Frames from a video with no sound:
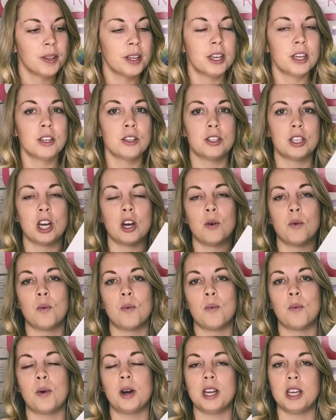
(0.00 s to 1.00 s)
So
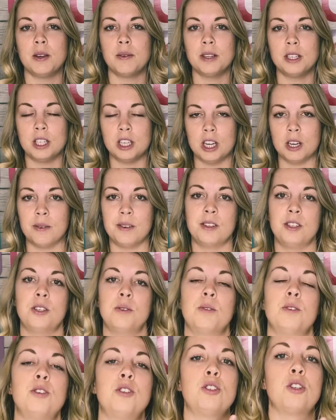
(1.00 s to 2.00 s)
what you would do is you
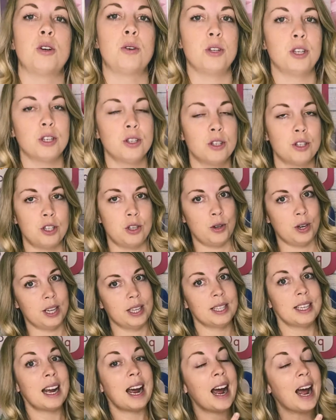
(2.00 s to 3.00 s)
would show your students
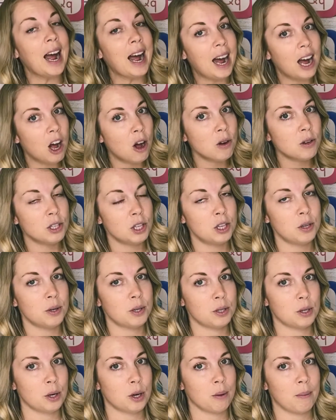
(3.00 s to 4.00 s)
how to do a
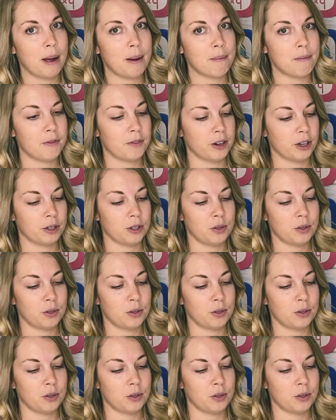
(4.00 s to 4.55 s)
circle map first.